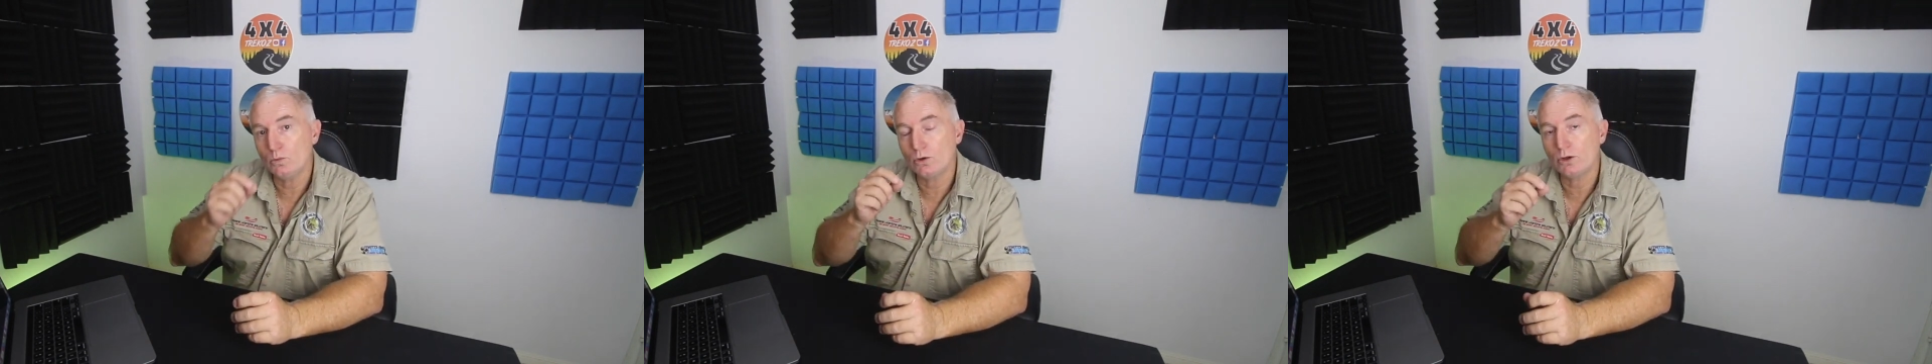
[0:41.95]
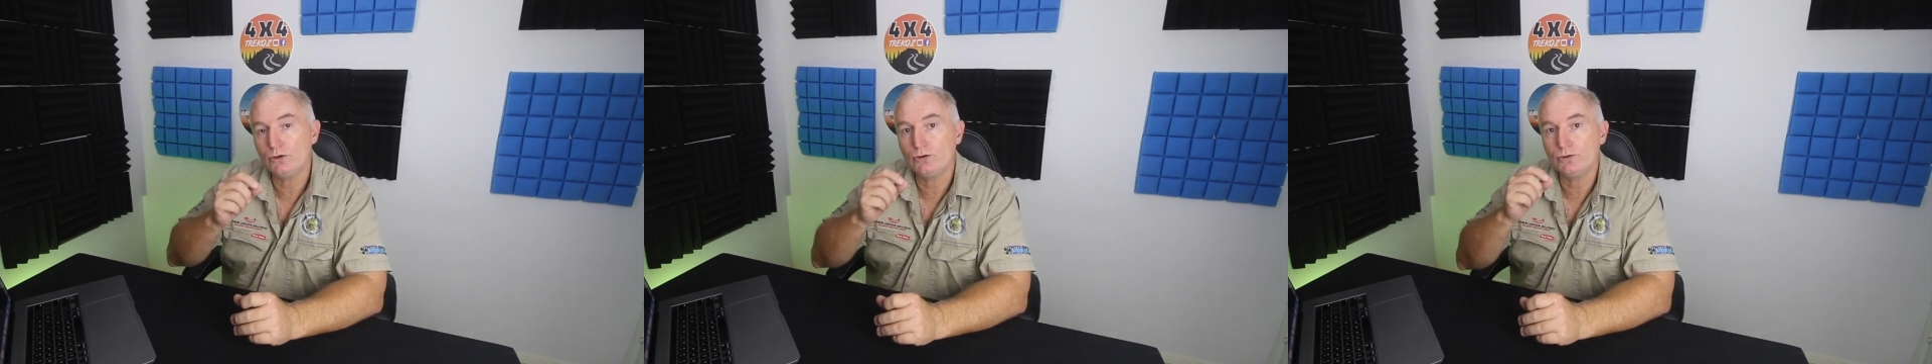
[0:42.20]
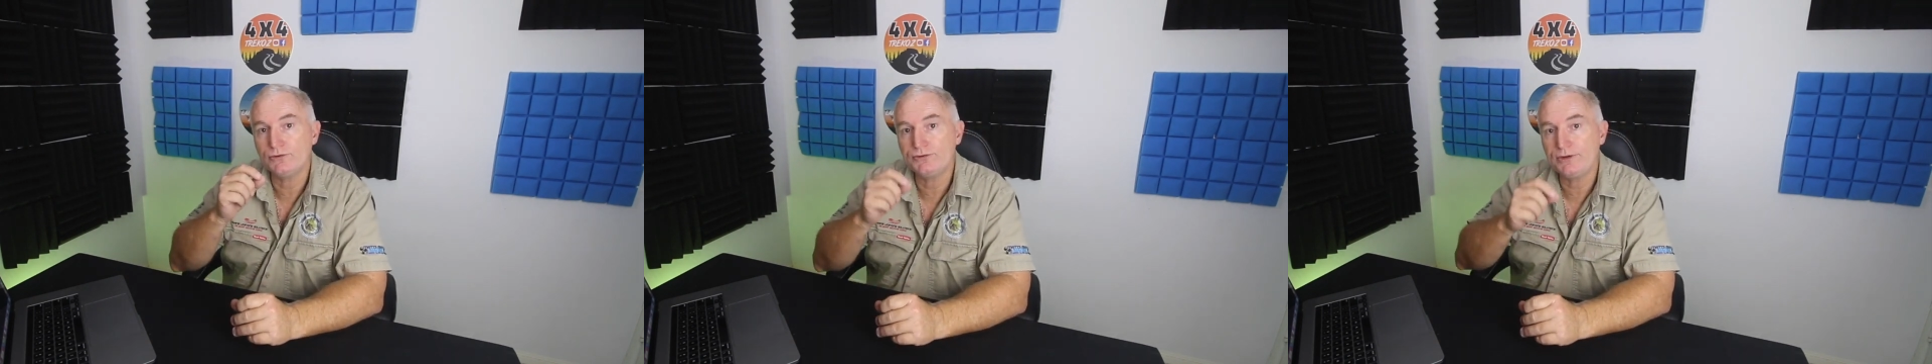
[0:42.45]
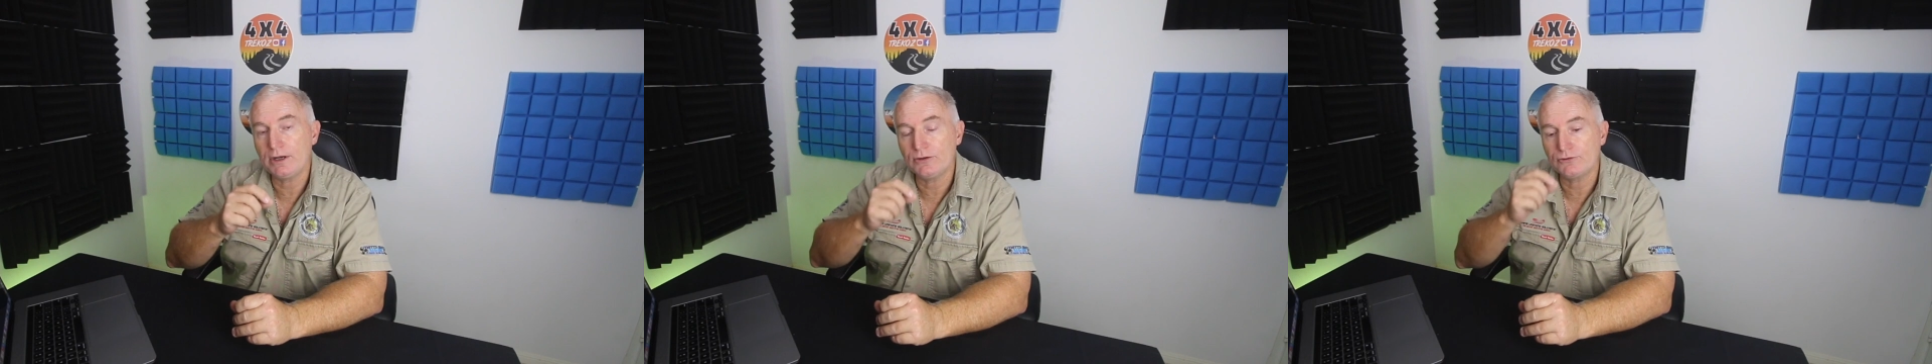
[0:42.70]
what I'd do
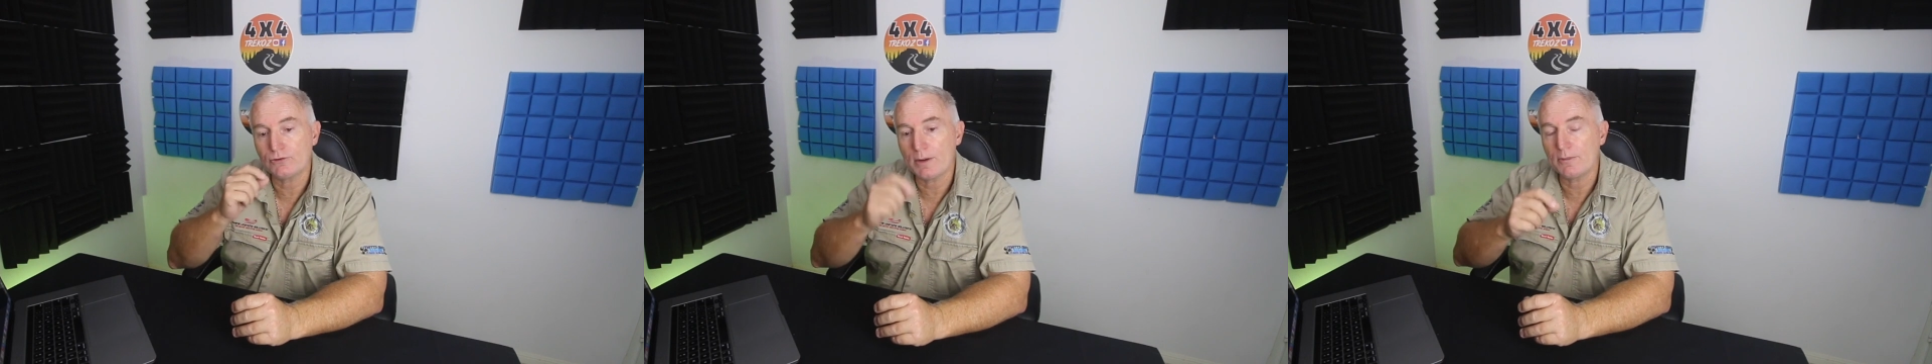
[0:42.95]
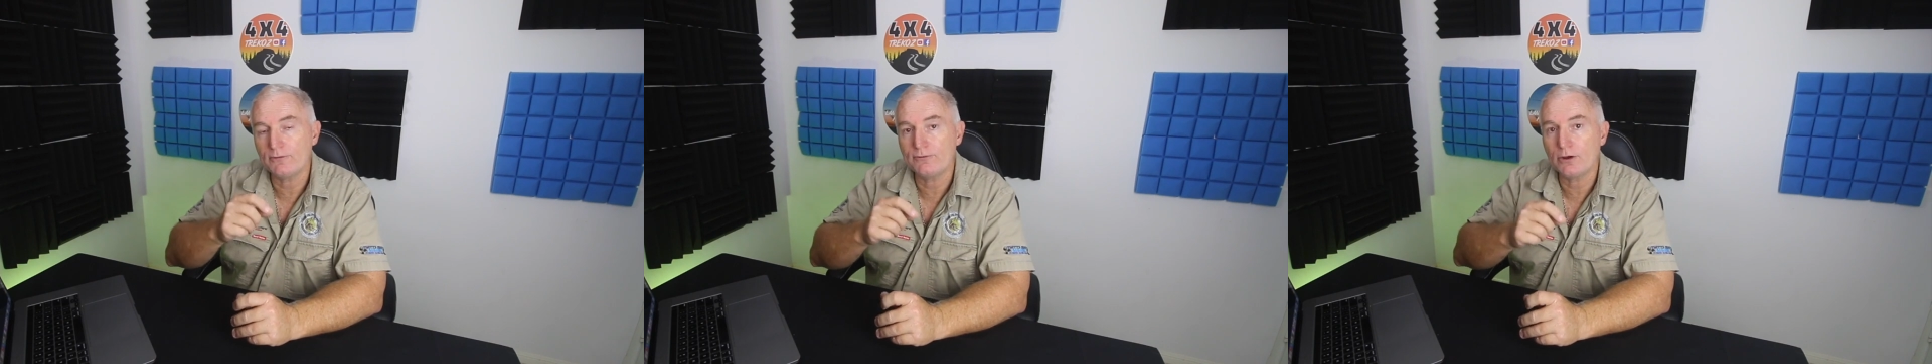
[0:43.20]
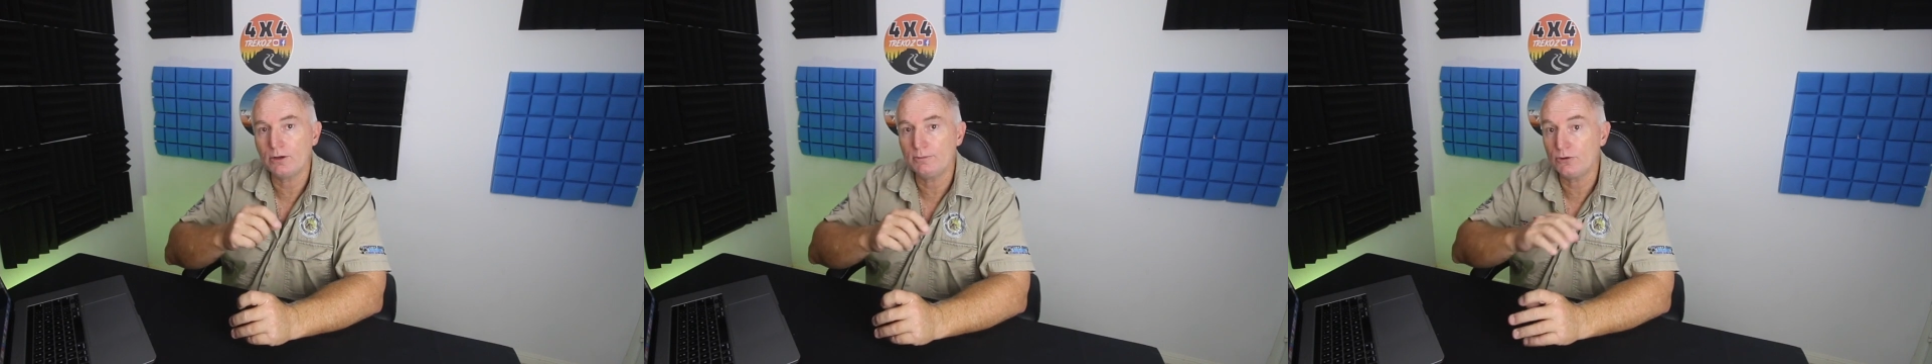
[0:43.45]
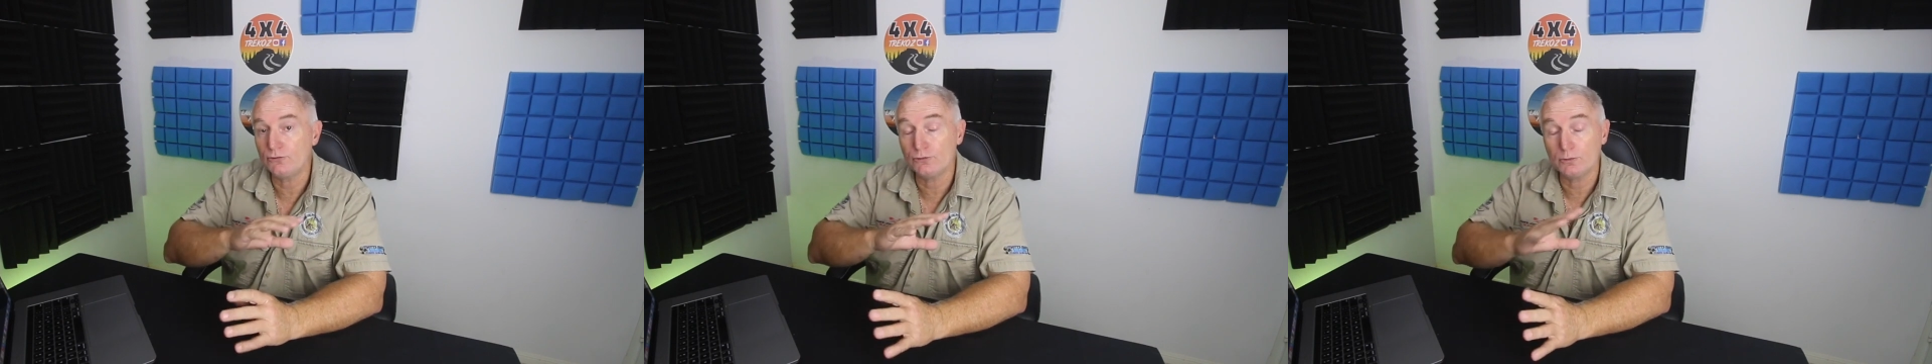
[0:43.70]
instead is grab my phone
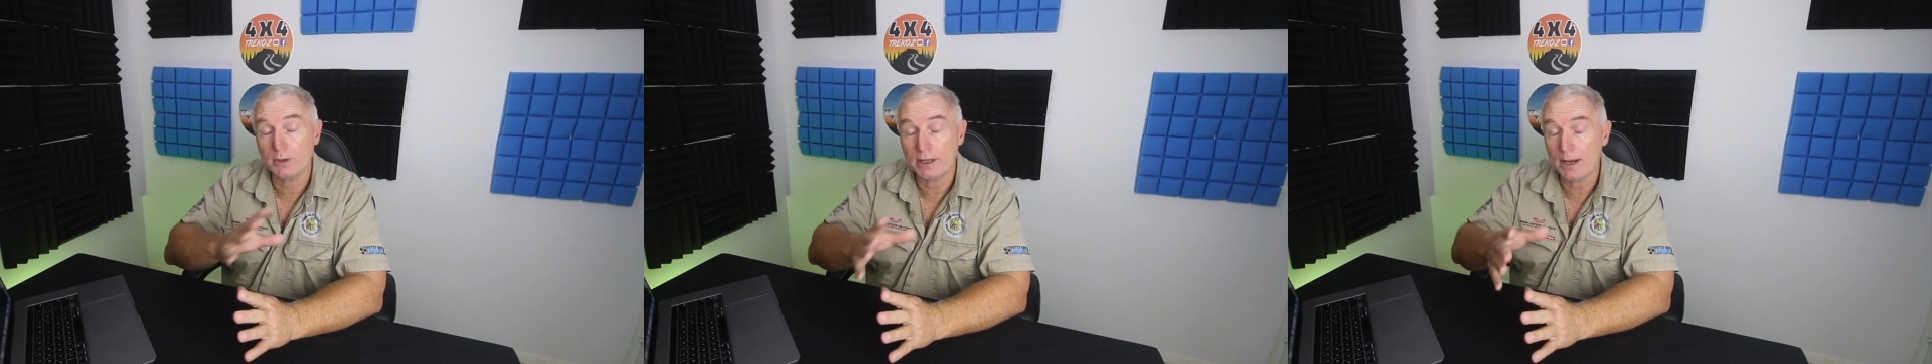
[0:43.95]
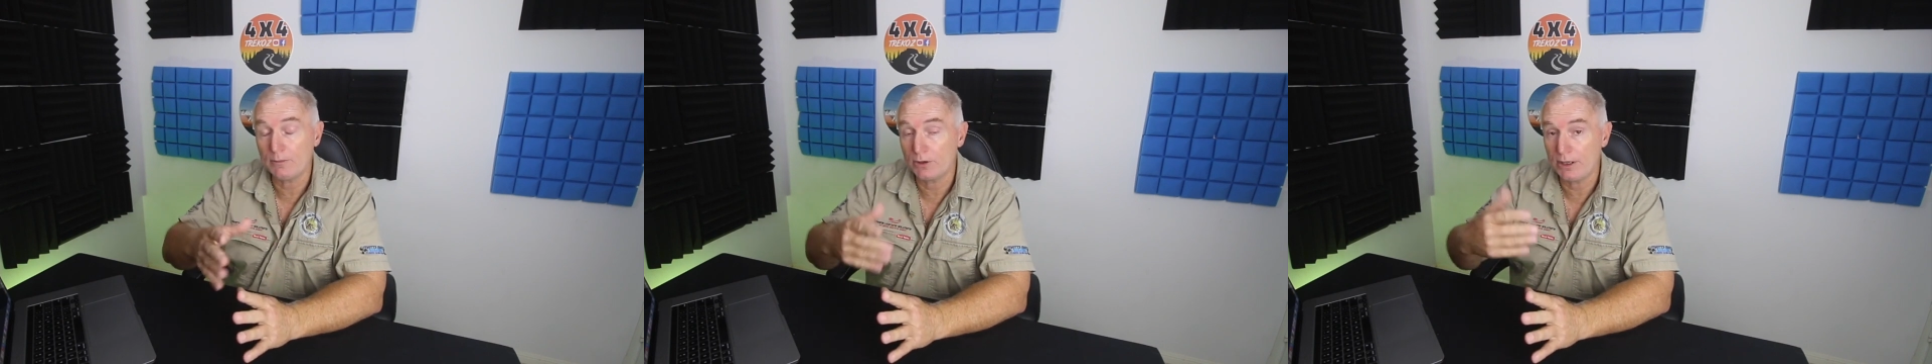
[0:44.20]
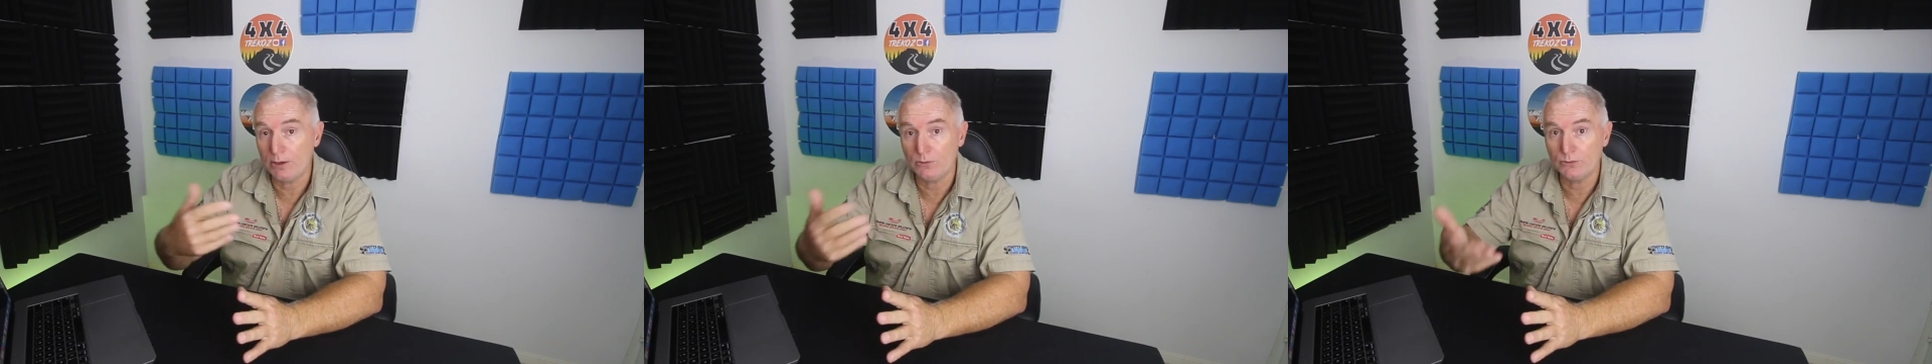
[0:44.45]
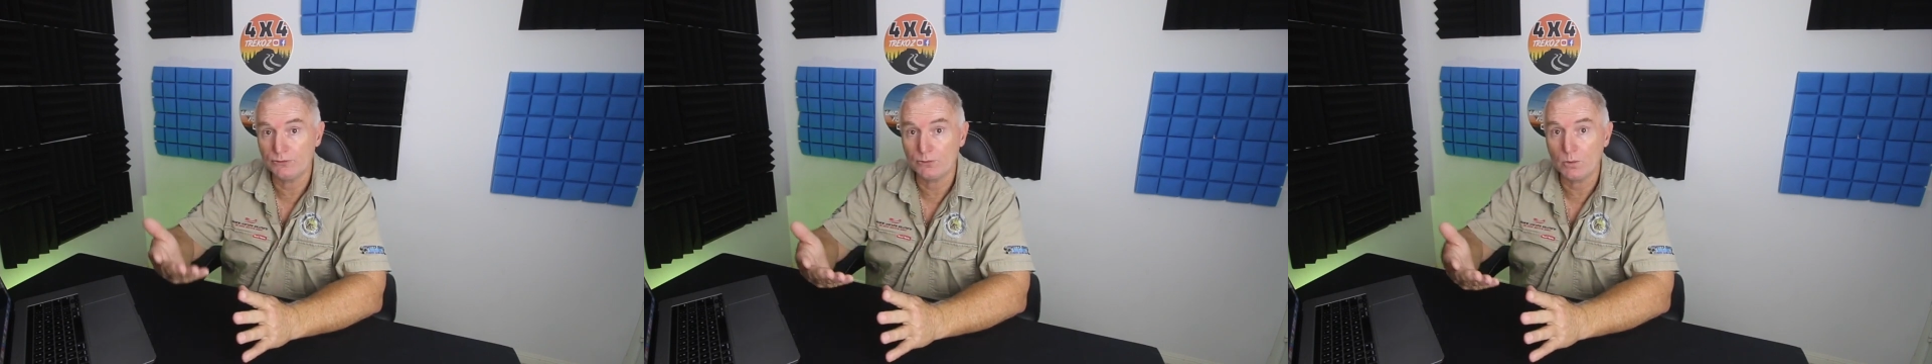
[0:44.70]
because all my camera gear
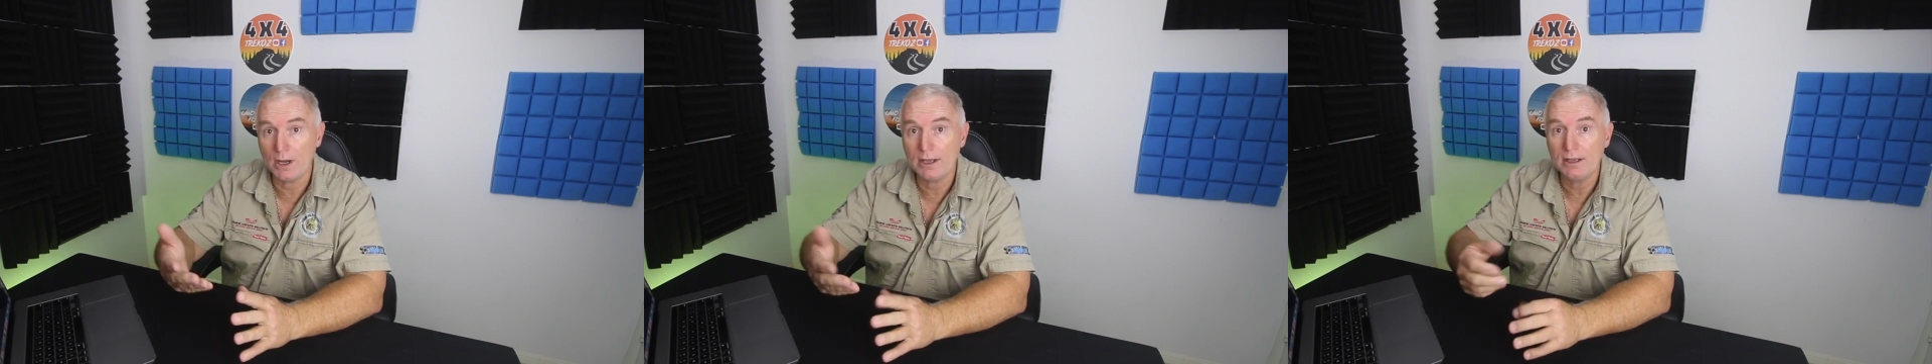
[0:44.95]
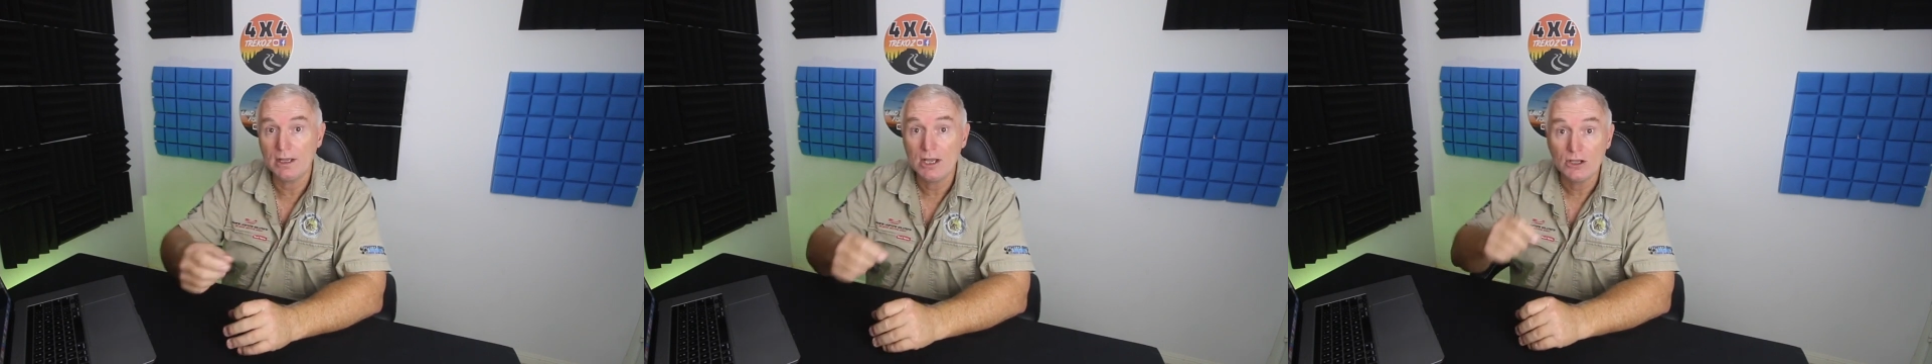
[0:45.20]
was away.